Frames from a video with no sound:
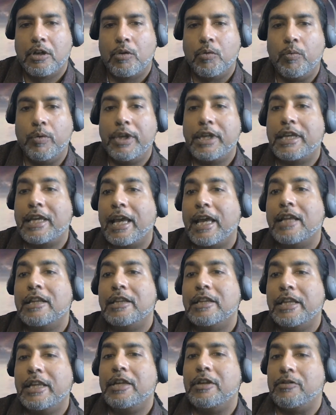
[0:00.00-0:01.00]
We can't
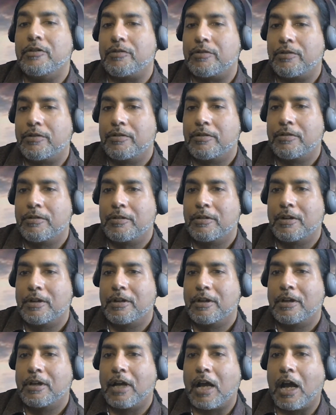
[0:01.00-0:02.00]
leave
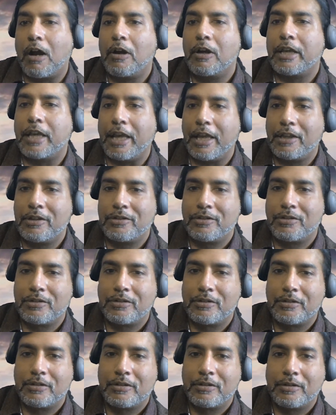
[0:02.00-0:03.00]
our
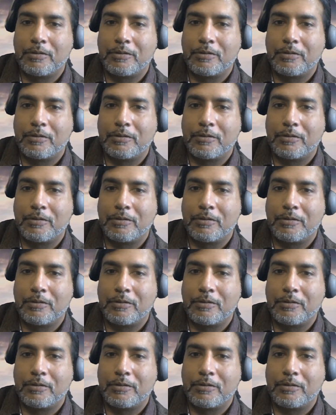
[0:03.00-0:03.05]
gates